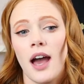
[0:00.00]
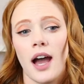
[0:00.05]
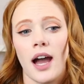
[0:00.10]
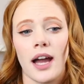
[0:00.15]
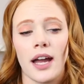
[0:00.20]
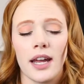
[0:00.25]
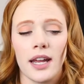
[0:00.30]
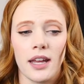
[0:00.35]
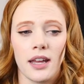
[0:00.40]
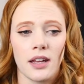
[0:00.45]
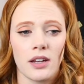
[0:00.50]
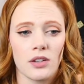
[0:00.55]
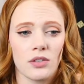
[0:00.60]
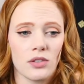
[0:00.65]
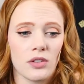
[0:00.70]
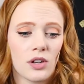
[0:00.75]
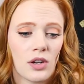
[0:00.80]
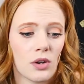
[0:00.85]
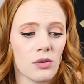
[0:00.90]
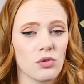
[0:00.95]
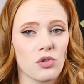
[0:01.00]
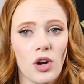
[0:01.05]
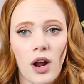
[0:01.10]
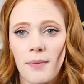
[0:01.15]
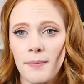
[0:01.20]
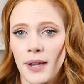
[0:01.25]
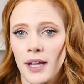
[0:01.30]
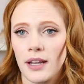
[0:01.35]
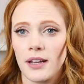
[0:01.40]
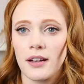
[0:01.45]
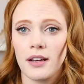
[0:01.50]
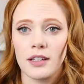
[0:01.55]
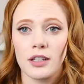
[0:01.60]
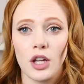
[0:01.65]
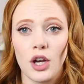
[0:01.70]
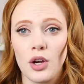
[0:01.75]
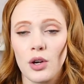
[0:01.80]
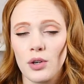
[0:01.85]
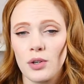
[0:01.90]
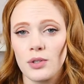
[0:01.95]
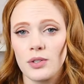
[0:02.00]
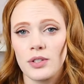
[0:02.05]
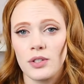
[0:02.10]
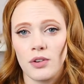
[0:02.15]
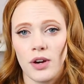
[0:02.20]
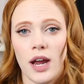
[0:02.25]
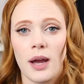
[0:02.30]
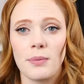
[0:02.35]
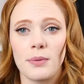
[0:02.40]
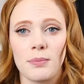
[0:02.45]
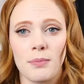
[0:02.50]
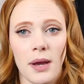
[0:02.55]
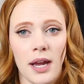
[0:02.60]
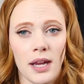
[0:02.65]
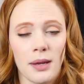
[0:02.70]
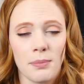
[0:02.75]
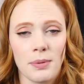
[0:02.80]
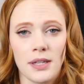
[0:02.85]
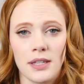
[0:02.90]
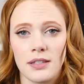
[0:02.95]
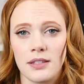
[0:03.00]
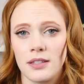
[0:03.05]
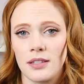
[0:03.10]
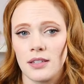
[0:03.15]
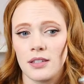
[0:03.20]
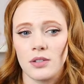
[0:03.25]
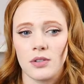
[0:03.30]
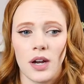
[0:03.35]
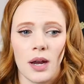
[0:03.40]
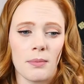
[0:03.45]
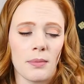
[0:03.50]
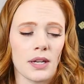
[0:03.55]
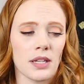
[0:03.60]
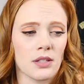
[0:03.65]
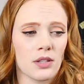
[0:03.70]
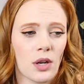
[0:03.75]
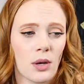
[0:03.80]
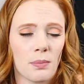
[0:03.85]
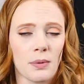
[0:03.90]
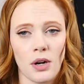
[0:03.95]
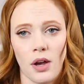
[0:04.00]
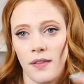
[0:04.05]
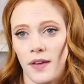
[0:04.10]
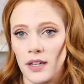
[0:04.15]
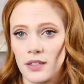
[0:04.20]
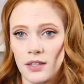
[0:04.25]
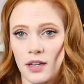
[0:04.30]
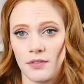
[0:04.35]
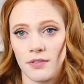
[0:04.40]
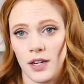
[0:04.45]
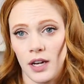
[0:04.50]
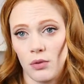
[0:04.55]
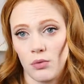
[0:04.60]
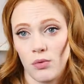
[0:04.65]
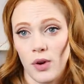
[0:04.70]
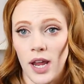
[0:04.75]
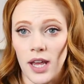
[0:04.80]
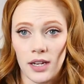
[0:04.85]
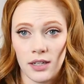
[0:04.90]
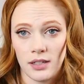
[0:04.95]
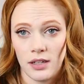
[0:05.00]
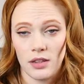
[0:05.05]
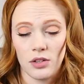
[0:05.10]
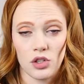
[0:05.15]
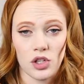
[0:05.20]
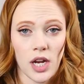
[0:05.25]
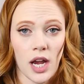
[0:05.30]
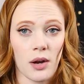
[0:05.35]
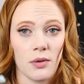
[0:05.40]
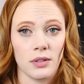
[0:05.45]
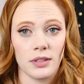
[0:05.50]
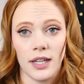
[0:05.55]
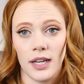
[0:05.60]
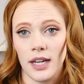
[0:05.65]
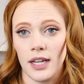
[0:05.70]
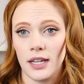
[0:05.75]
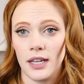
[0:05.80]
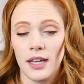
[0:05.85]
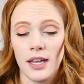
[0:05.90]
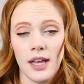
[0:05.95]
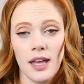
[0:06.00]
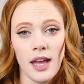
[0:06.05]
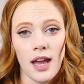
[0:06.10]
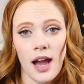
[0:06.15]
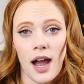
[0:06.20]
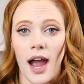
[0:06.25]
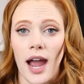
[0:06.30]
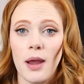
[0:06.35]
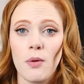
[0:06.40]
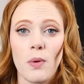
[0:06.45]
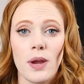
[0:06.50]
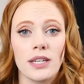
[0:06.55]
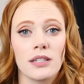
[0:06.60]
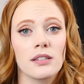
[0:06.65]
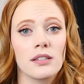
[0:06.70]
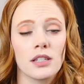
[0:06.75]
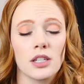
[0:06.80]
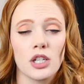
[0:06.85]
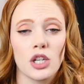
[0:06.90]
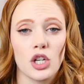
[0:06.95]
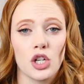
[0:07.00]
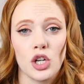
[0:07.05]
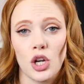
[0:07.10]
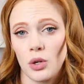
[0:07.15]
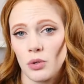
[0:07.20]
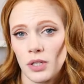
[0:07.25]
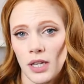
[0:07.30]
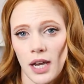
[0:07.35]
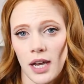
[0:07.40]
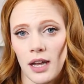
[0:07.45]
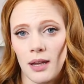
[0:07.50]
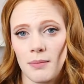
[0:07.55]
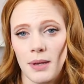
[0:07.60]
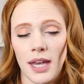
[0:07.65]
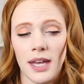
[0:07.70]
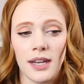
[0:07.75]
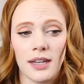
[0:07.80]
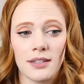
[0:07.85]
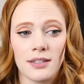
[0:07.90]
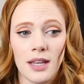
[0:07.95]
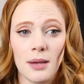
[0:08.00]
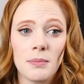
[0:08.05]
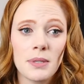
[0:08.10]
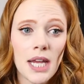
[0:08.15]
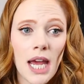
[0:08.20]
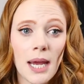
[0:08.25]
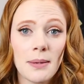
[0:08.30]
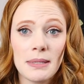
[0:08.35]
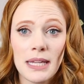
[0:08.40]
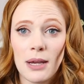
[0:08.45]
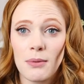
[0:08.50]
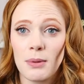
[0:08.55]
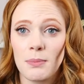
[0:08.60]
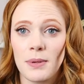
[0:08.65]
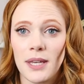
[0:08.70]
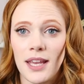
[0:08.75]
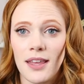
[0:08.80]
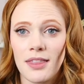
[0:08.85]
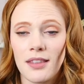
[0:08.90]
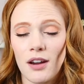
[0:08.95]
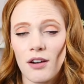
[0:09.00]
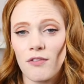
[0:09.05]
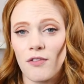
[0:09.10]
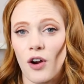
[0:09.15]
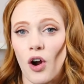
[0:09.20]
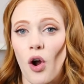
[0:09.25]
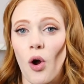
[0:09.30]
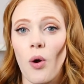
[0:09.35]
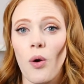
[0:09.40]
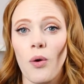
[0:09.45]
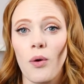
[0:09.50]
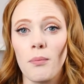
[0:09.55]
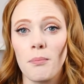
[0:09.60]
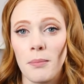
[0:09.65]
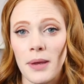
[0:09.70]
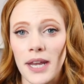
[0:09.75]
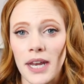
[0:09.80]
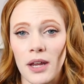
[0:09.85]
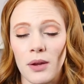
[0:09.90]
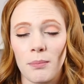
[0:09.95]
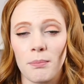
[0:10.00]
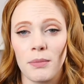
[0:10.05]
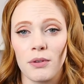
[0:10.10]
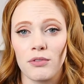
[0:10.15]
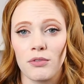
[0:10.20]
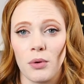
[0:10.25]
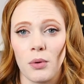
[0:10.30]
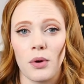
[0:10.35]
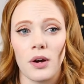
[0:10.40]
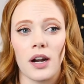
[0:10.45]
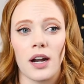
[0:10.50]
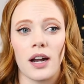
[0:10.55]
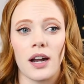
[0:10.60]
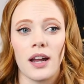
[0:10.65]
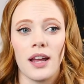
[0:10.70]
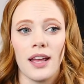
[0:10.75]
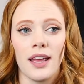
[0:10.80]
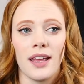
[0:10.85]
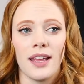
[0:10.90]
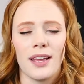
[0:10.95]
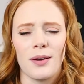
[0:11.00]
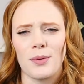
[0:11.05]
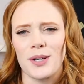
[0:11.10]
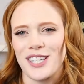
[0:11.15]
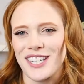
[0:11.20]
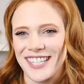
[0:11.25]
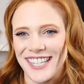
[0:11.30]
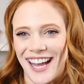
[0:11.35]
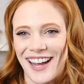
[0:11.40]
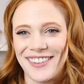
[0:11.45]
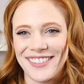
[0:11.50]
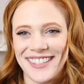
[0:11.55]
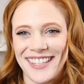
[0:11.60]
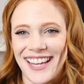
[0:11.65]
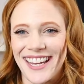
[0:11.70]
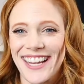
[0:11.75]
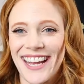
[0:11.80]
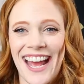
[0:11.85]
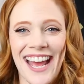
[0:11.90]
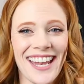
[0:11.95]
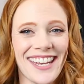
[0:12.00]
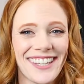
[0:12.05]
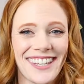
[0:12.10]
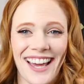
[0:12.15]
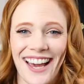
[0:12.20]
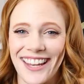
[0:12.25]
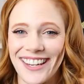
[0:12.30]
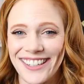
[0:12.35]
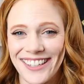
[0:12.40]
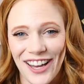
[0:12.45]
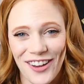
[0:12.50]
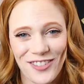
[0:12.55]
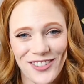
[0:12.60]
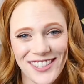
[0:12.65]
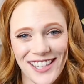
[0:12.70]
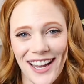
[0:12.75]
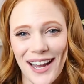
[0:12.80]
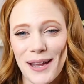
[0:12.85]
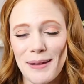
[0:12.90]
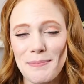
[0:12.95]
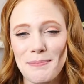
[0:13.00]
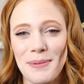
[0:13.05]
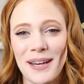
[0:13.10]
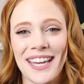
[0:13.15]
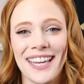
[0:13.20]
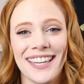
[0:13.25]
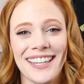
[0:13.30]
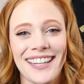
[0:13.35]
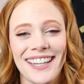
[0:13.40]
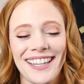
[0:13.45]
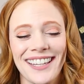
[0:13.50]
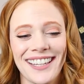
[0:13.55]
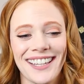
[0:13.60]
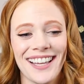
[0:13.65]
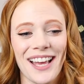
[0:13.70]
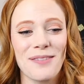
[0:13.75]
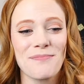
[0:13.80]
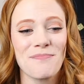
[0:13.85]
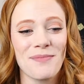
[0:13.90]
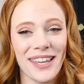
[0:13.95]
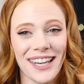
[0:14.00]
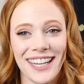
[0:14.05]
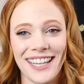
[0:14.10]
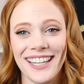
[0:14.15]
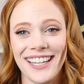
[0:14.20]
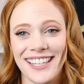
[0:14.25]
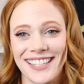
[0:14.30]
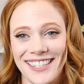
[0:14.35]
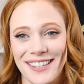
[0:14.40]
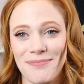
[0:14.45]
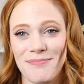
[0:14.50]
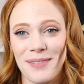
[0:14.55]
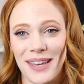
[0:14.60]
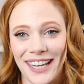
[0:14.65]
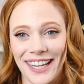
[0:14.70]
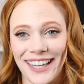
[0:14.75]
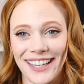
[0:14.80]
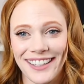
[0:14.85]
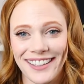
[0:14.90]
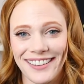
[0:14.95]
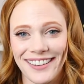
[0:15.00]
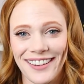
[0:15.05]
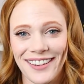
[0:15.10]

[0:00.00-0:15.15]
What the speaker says: I, dropped my clothes, grabbed my PTs, grabbed my soap and all that stuff, and I ran into the shower. Like, I wasted no time. And sometimes I would be in there for a whole minute before, which sounds like not enough time, but a minute is a minute,